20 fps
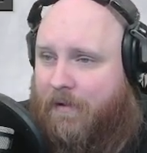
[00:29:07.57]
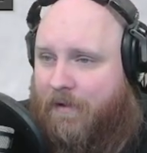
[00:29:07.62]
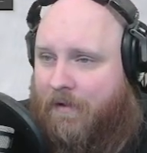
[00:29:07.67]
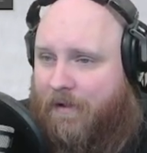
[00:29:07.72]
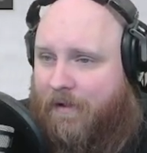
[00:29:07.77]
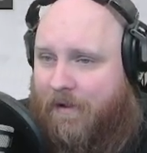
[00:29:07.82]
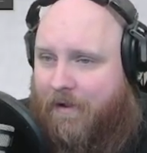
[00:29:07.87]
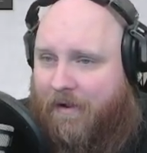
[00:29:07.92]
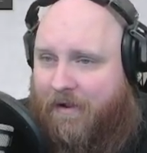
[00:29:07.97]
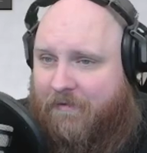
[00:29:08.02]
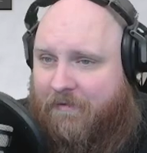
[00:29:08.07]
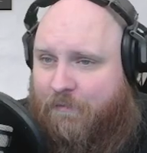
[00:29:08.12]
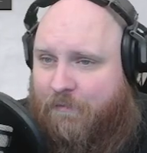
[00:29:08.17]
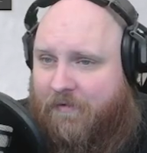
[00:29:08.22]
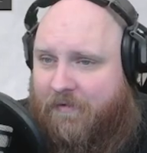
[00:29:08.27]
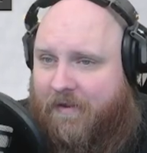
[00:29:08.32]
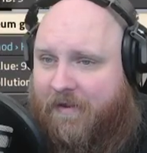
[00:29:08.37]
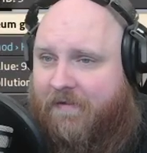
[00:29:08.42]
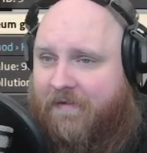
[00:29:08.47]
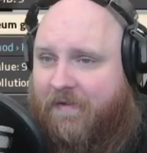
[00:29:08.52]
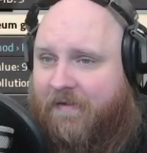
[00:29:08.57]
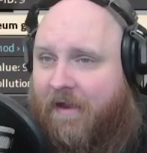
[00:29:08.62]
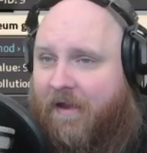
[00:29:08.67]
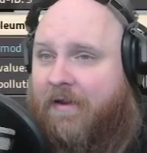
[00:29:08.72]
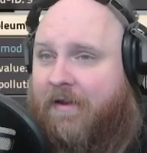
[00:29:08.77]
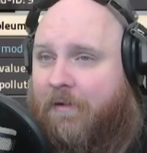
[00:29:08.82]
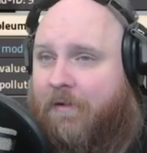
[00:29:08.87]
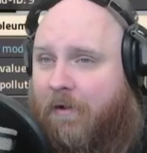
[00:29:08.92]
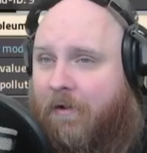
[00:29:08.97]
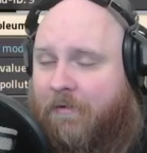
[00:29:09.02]
let's put this
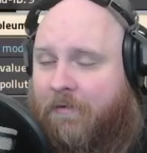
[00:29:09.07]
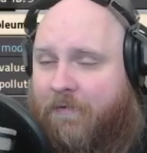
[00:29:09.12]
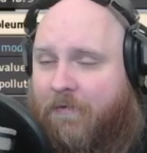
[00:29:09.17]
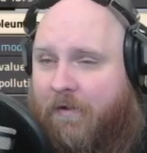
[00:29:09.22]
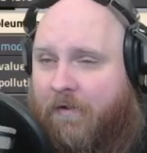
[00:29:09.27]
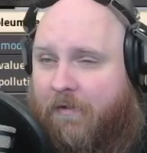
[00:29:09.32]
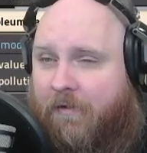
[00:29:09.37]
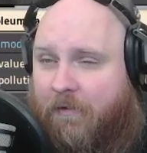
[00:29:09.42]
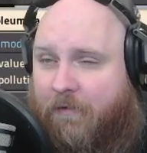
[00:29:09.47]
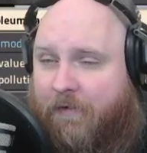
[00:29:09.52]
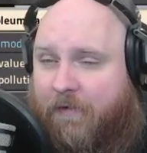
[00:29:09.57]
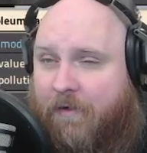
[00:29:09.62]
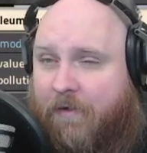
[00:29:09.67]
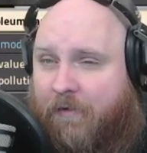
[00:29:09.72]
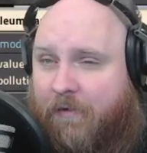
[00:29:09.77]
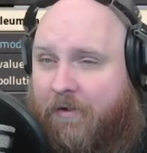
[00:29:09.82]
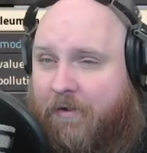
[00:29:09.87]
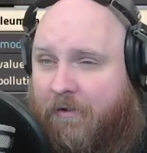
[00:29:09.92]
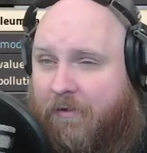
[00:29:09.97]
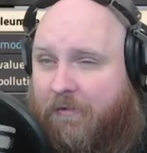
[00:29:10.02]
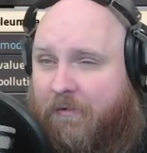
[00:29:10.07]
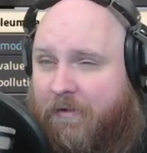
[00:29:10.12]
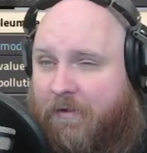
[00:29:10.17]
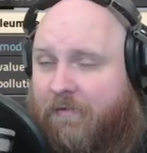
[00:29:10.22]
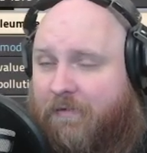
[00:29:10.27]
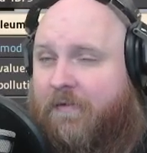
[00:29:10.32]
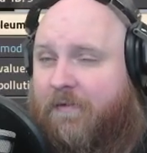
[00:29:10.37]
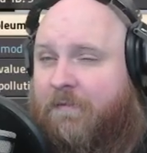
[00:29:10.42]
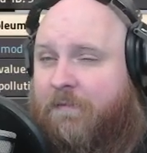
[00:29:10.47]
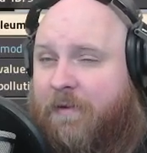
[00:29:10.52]
like on the final note over here. We could do
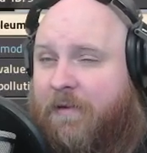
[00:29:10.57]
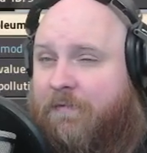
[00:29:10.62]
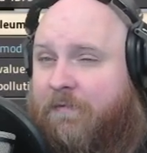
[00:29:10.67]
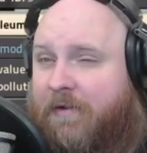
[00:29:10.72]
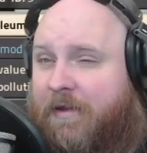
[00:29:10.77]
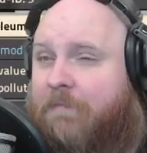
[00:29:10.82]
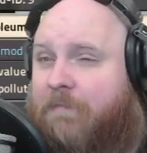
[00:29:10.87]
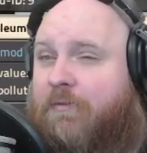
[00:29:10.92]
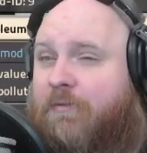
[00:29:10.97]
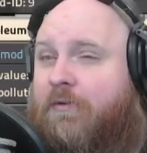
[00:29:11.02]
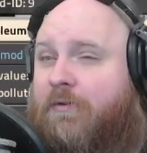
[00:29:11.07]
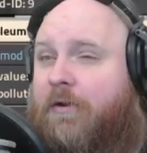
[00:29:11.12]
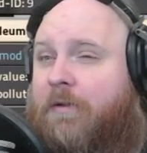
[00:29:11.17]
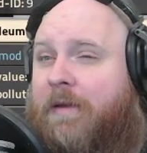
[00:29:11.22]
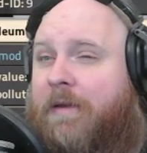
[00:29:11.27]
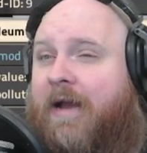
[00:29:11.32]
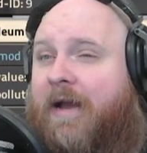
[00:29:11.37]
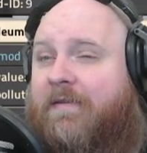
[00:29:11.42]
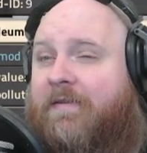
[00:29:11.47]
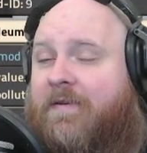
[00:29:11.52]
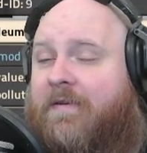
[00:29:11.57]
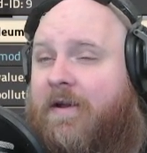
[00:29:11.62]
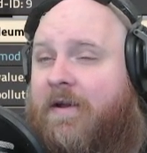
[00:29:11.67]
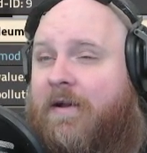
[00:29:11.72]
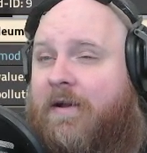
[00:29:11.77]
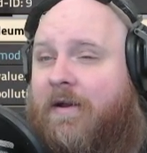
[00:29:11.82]
this recipe. We need petroleum gas.